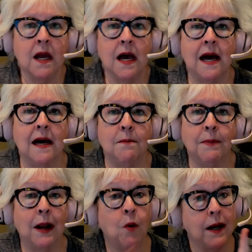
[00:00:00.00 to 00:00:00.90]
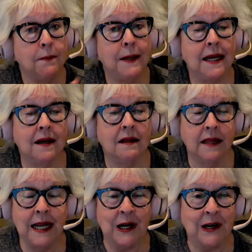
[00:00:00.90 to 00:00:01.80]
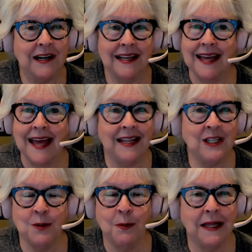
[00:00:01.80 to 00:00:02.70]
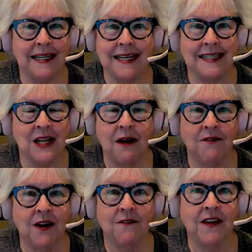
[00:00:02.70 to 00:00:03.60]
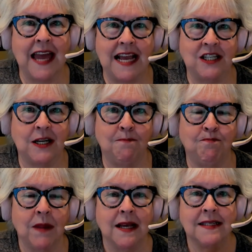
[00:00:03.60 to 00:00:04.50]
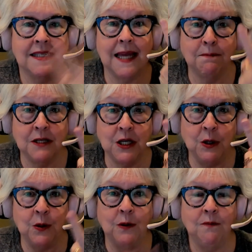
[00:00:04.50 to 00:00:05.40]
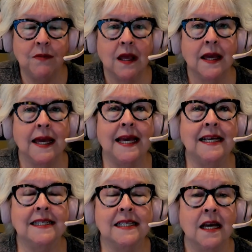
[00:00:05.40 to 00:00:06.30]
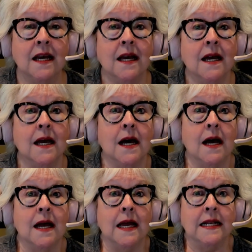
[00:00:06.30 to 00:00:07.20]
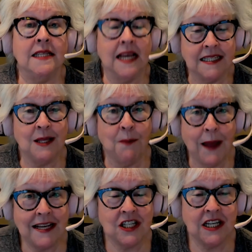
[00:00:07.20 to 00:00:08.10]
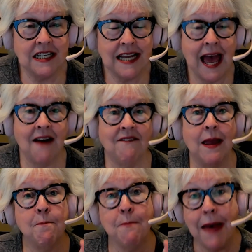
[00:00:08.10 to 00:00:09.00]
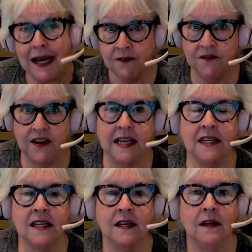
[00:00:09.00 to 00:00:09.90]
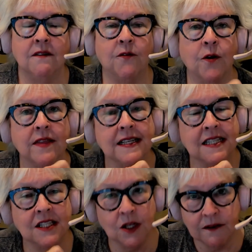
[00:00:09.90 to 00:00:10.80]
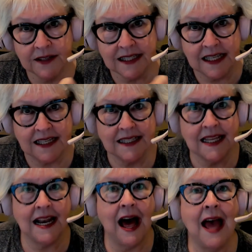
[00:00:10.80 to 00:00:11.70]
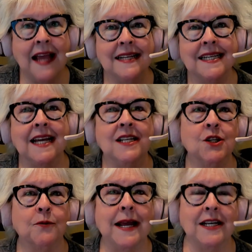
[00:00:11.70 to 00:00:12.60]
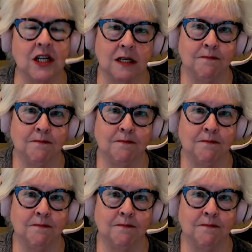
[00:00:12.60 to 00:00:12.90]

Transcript: But I want to be clear, eligibility is not verification. Step 2 is, does the patient have a benefit for the services that I intend to render?